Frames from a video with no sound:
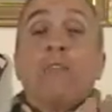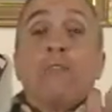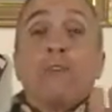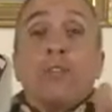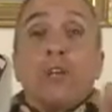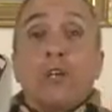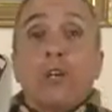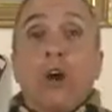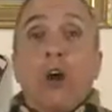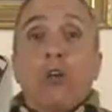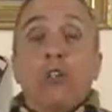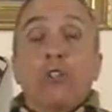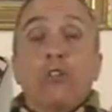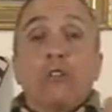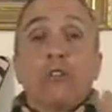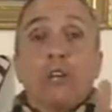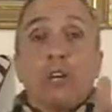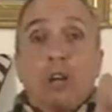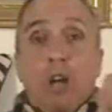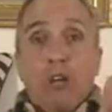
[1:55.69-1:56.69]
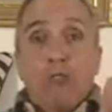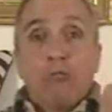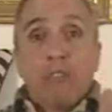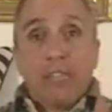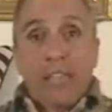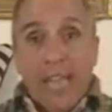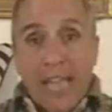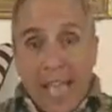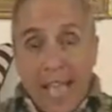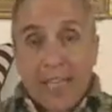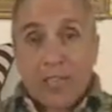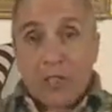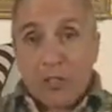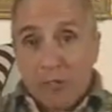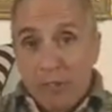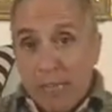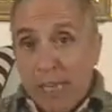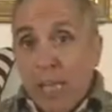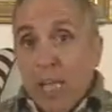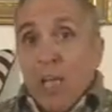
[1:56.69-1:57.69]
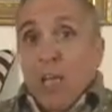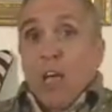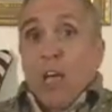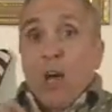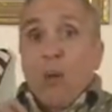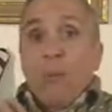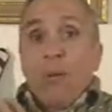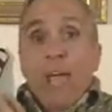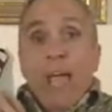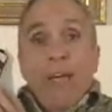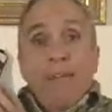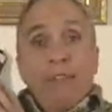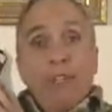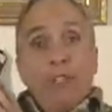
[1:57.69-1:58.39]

for the culture of the country they enter in. And we